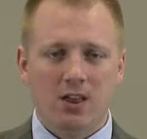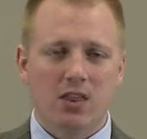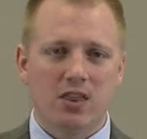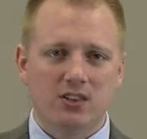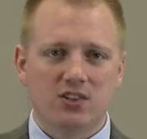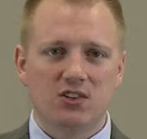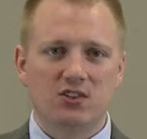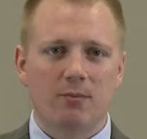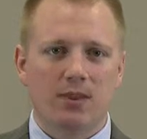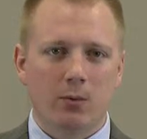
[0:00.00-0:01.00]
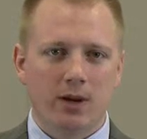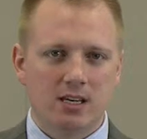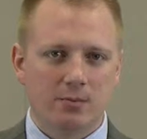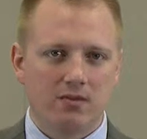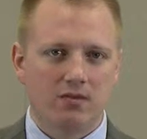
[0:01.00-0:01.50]
This is something we
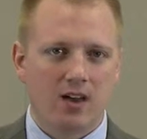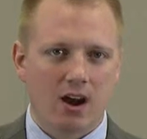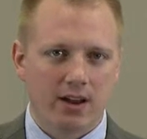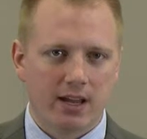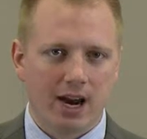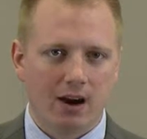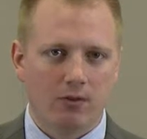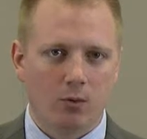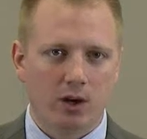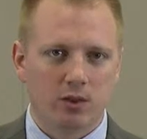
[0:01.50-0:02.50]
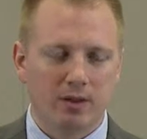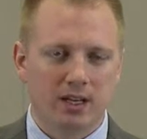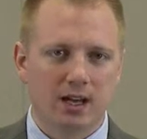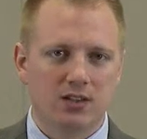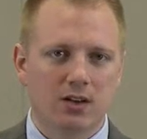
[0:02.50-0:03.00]
need to be very careful with
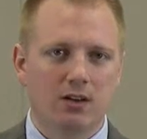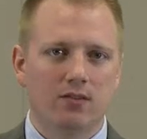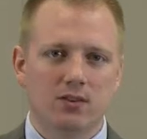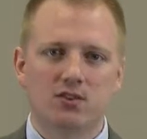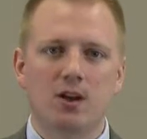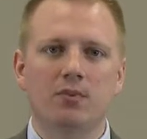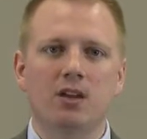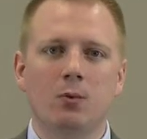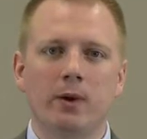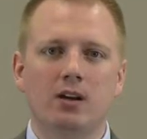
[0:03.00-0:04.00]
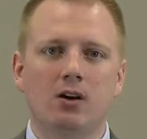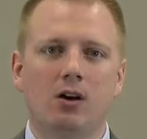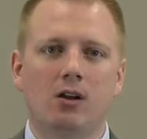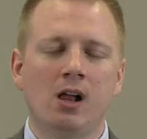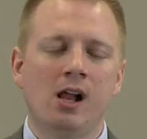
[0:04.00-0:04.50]
because of something we
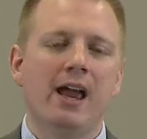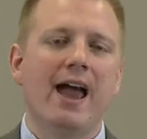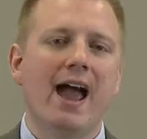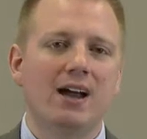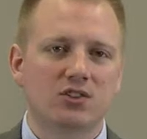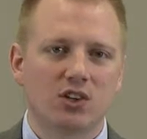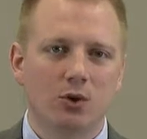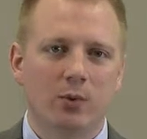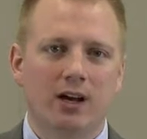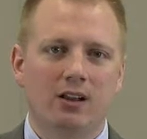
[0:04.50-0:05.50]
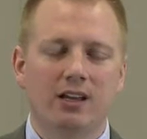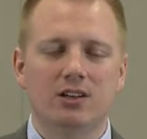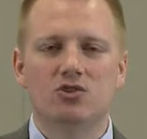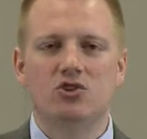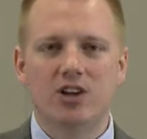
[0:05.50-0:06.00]
call SQL
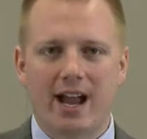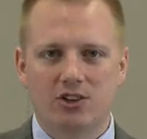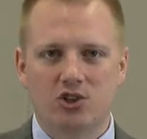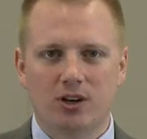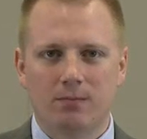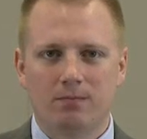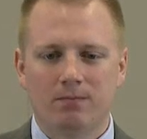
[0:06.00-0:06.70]
injection.